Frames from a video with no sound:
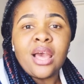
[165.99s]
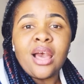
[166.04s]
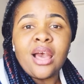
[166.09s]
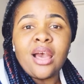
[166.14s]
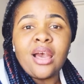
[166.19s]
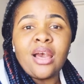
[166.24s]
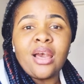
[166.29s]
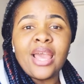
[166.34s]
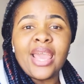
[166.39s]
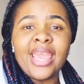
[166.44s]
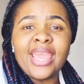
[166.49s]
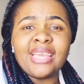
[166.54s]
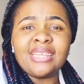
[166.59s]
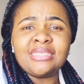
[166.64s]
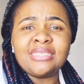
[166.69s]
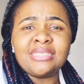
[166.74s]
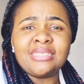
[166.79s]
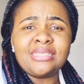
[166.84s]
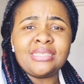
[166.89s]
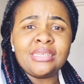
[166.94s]

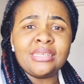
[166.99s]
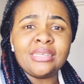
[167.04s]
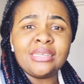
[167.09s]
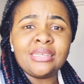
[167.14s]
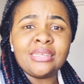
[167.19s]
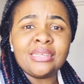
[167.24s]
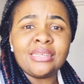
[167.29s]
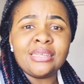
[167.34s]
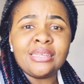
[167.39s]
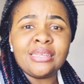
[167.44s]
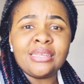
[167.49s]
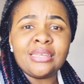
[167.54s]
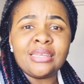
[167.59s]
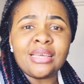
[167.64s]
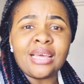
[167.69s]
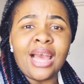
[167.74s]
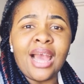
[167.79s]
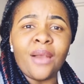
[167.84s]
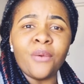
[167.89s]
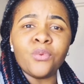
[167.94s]
and
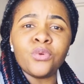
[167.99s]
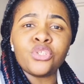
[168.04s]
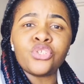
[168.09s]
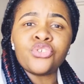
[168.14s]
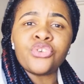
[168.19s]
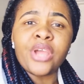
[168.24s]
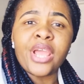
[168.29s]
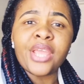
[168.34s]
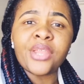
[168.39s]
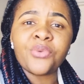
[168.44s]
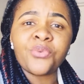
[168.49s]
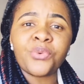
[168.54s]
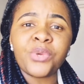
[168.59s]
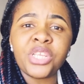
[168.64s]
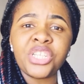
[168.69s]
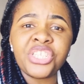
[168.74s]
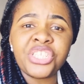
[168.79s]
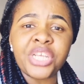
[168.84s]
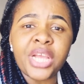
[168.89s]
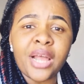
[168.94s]
I would try and
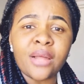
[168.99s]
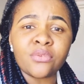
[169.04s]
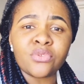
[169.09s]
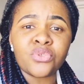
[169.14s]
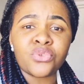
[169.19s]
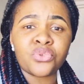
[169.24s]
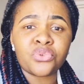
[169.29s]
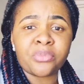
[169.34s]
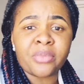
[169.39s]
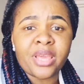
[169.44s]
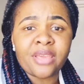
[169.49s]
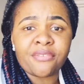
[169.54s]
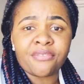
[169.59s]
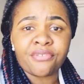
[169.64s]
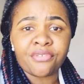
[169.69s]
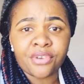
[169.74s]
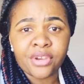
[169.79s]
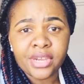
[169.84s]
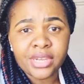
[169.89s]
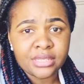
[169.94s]
reach out to my
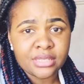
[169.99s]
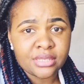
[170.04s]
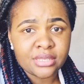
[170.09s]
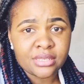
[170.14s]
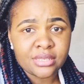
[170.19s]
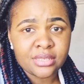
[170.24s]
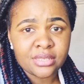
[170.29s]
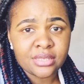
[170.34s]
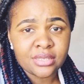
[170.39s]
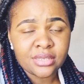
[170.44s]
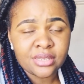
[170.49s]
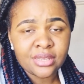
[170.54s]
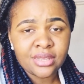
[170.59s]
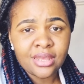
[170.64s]
friends.